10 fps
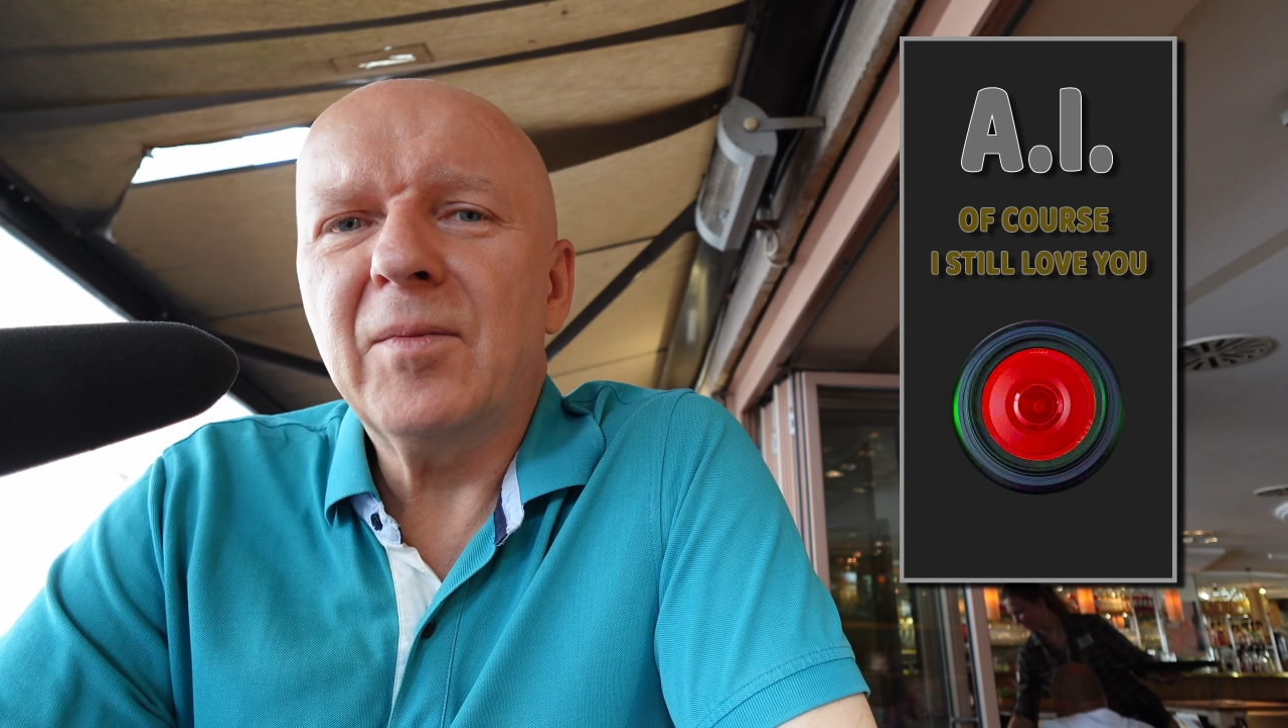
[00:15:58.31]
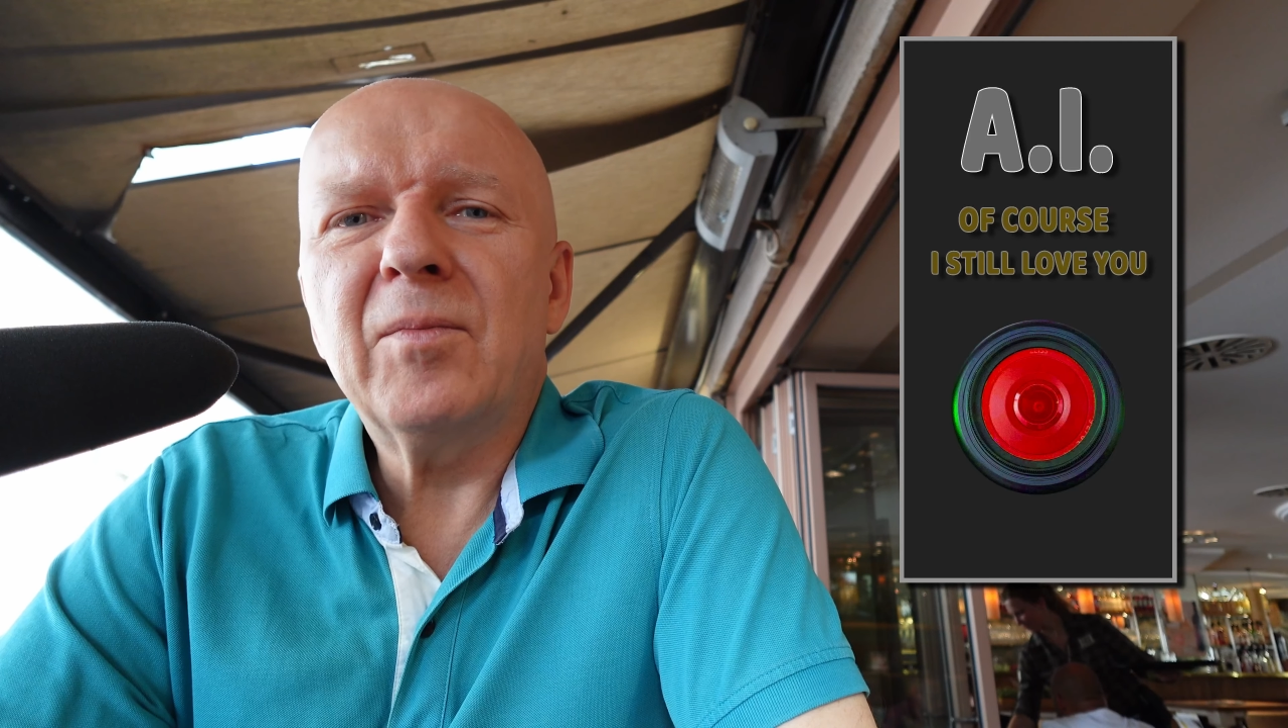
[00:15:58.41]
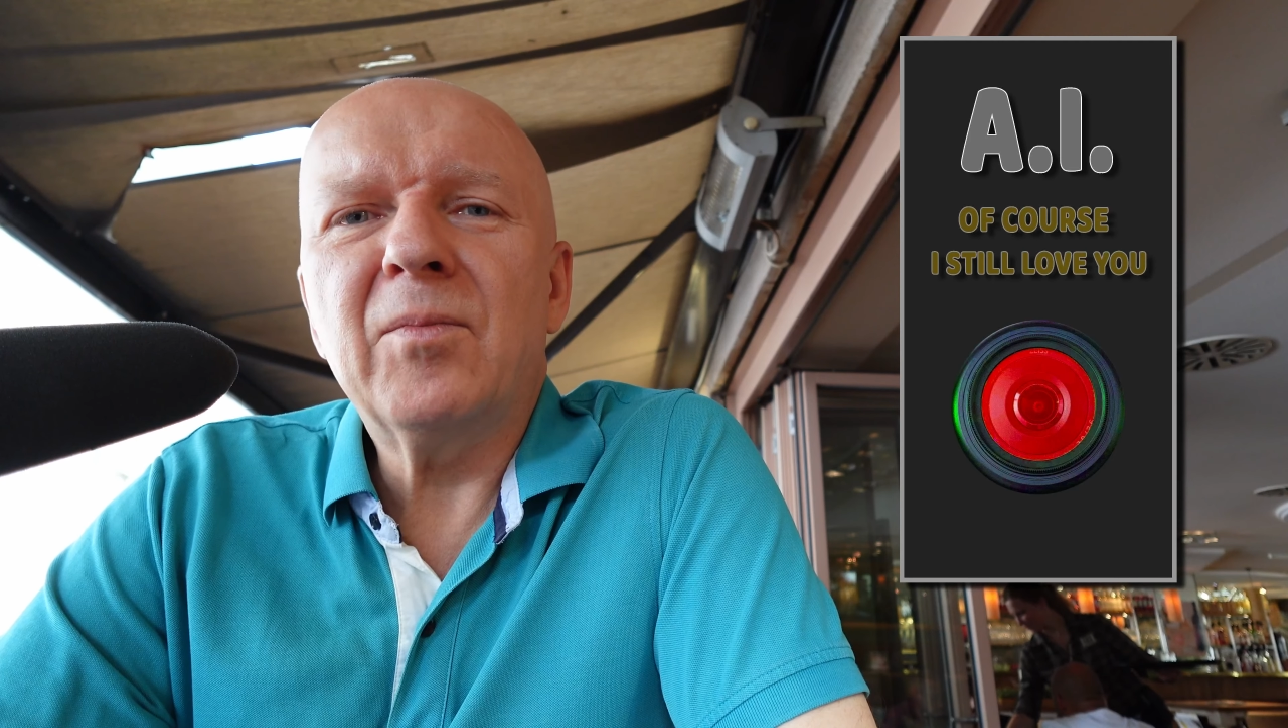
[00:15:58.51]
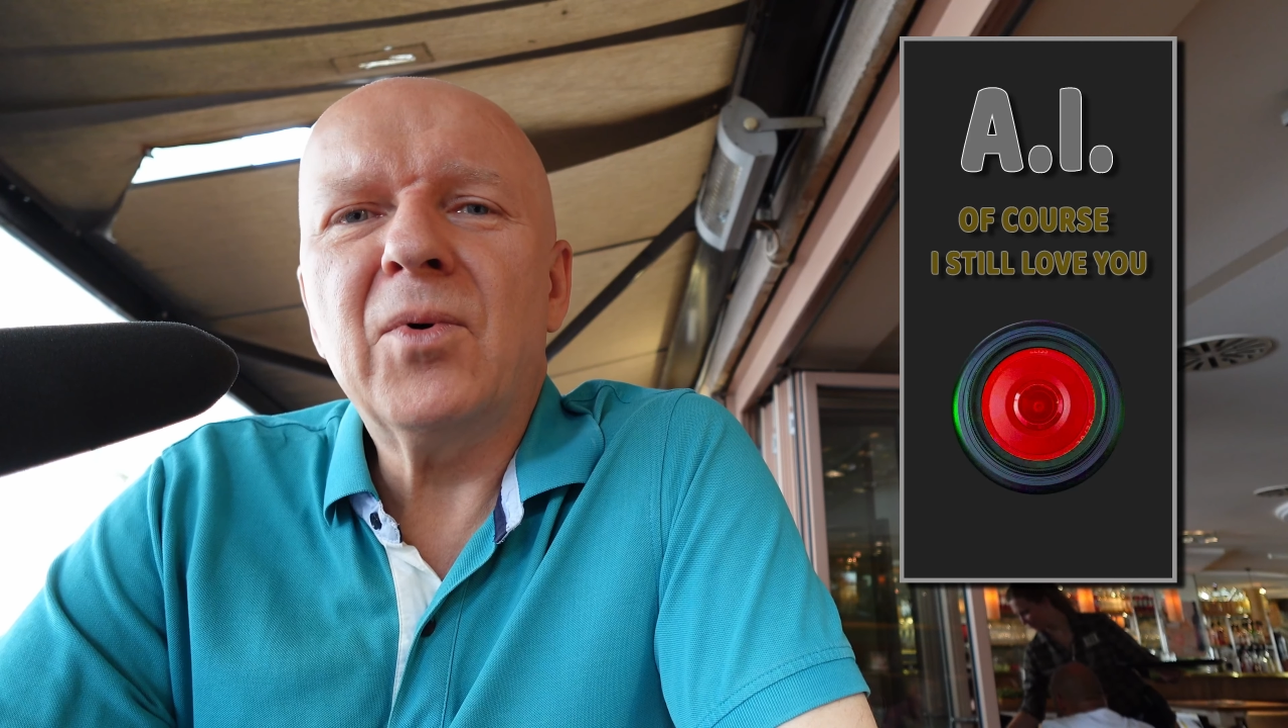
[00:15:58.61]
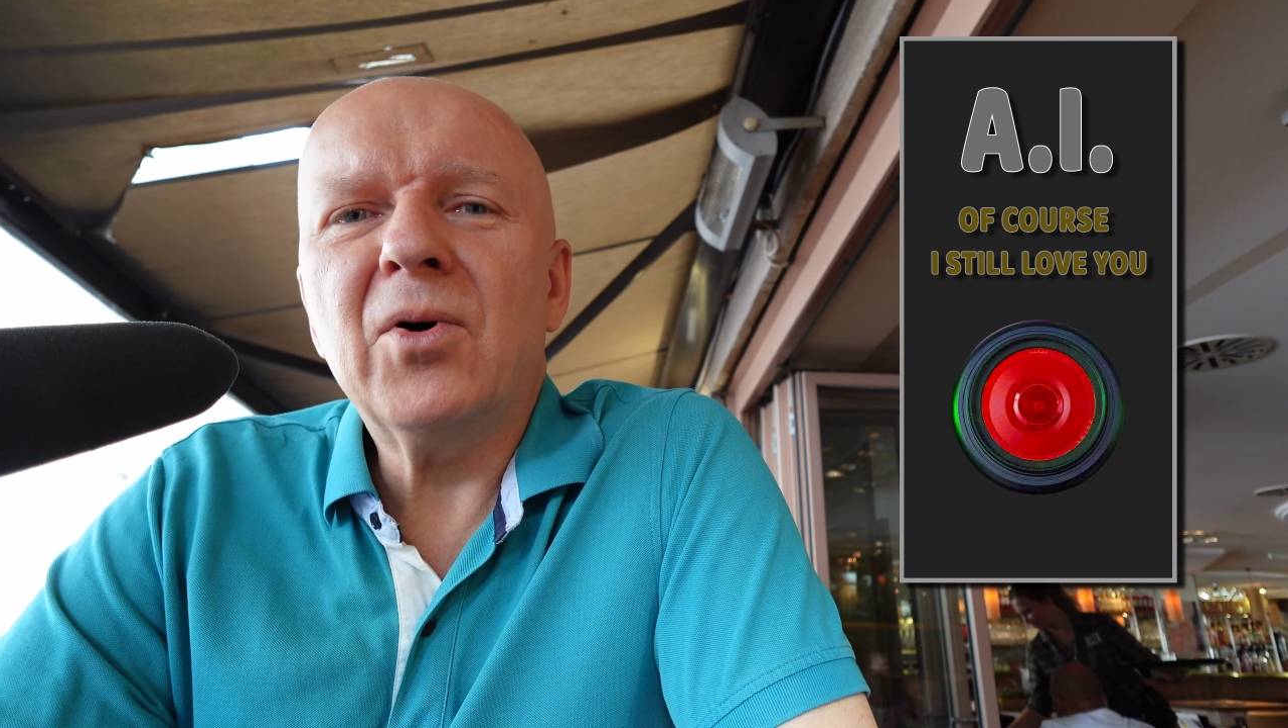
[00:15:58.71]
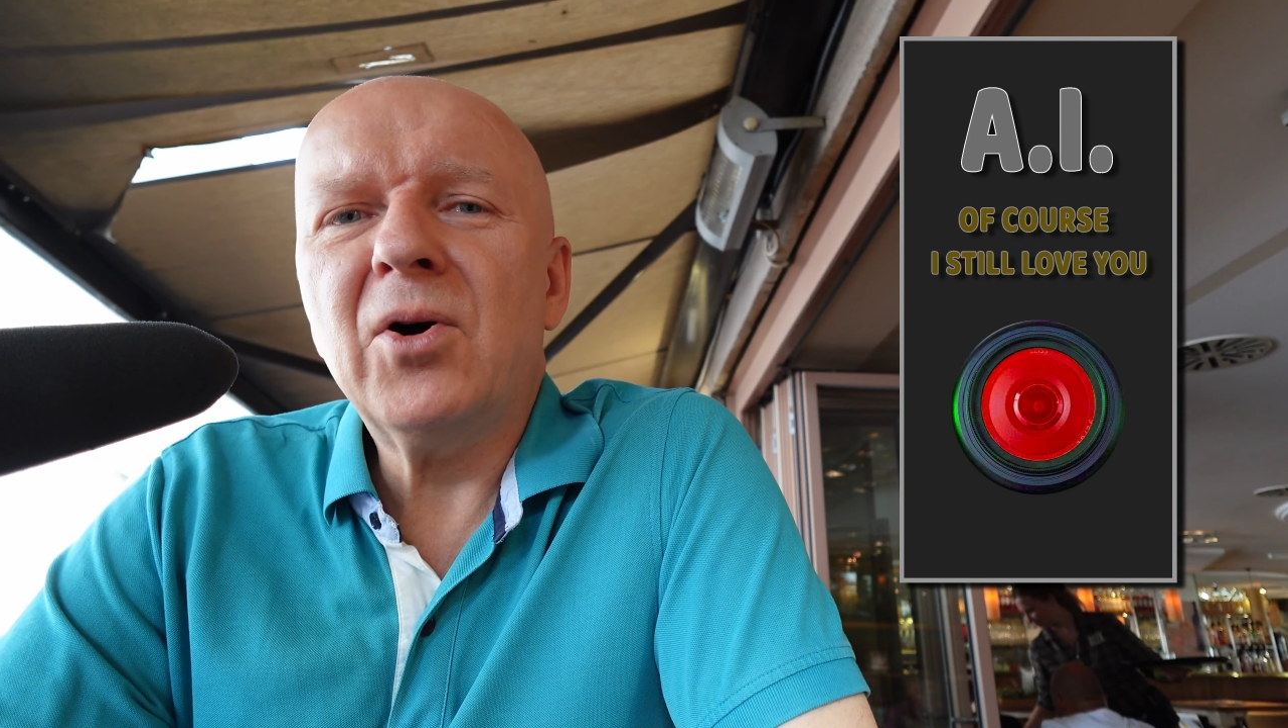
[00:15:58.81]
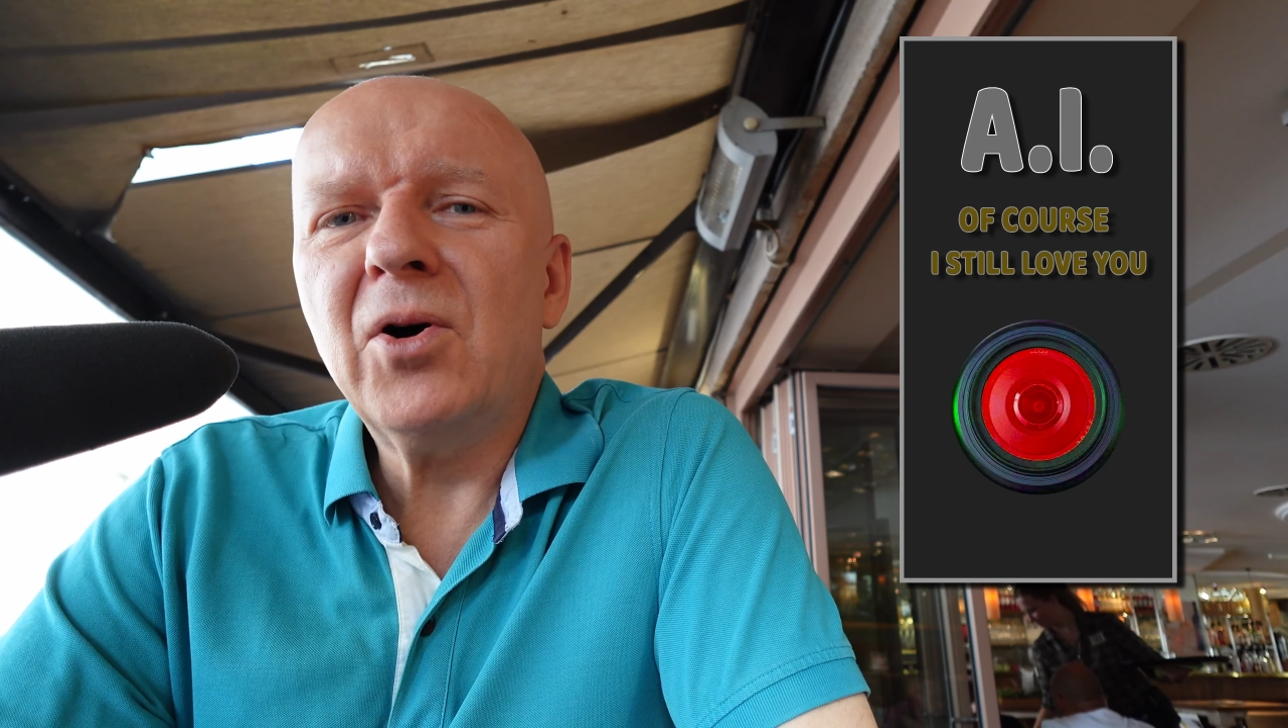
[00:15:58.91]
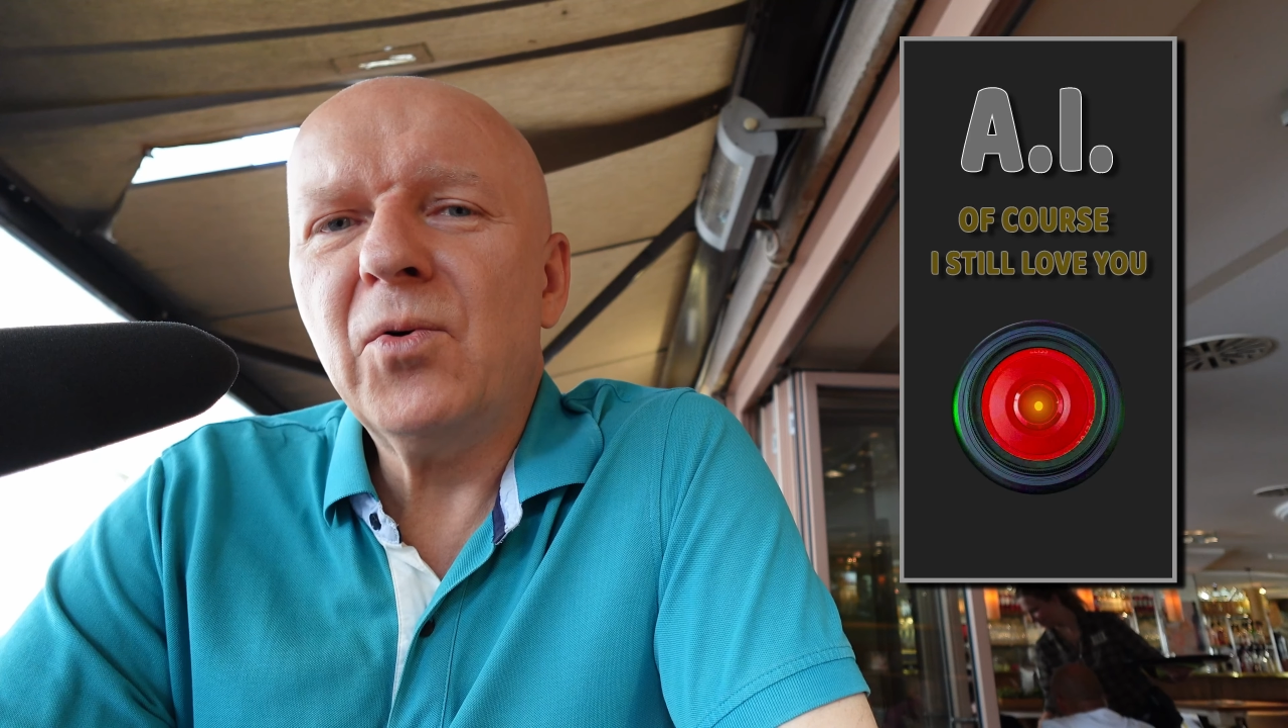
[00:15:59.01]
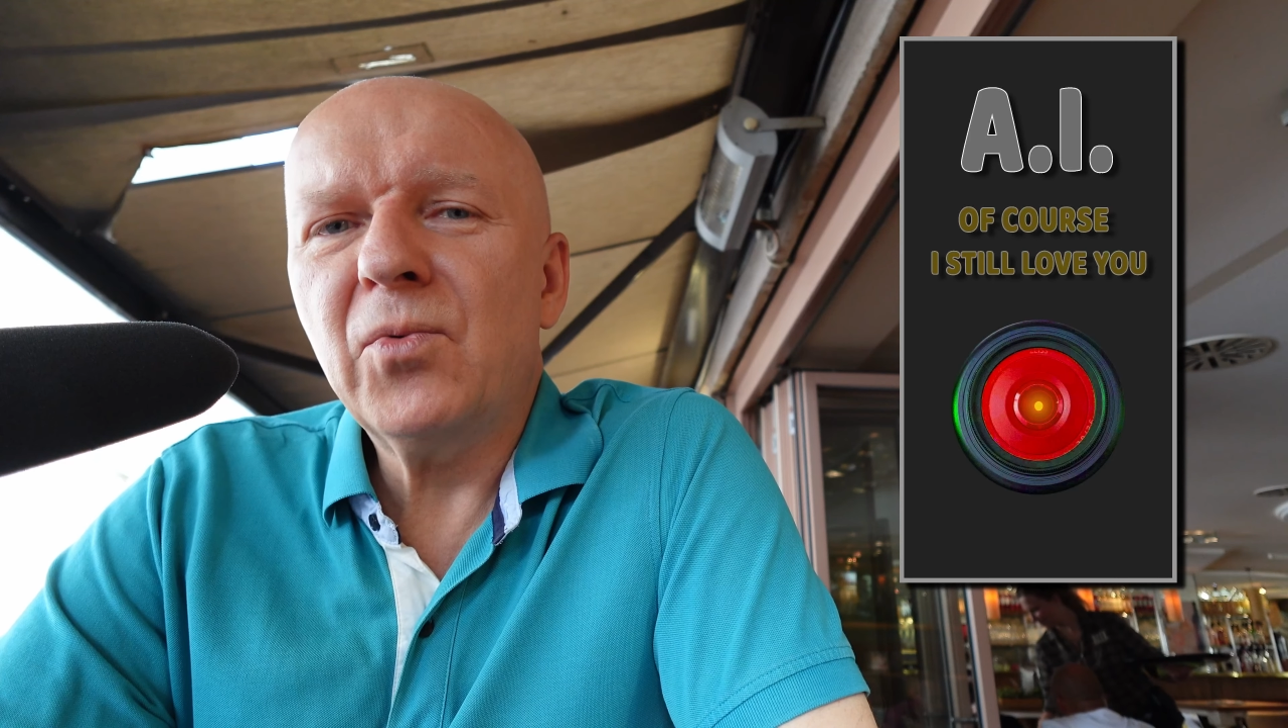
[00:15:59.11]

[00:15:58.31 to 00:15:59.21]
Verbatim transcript: more